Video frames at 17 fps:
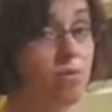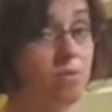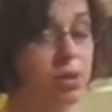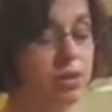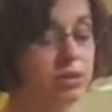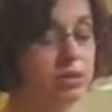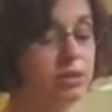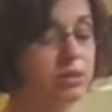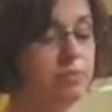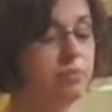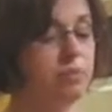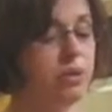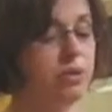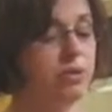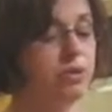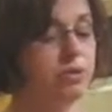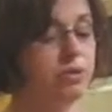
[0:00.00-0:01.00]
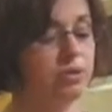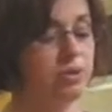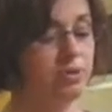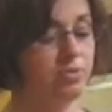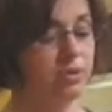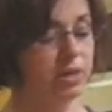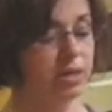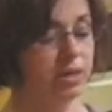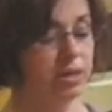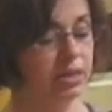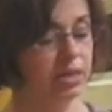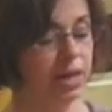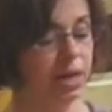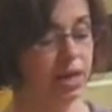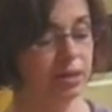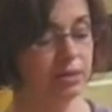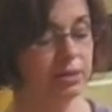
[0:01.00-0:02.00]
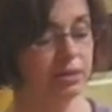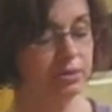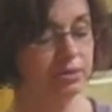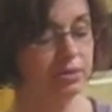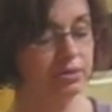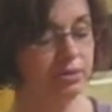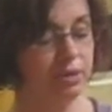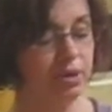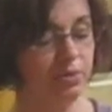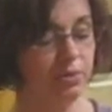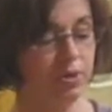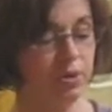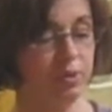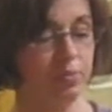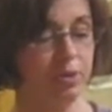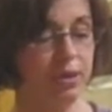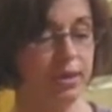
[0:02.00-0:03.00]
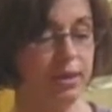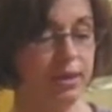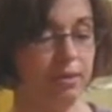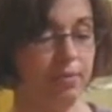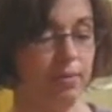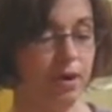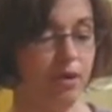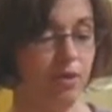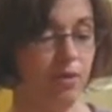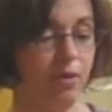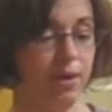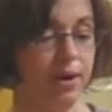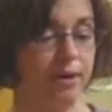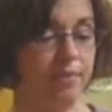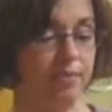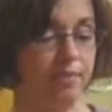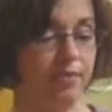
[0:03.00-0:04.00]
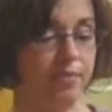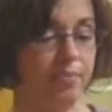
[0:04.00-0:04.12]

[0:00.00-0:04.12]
melted butter that we had put in the microwave.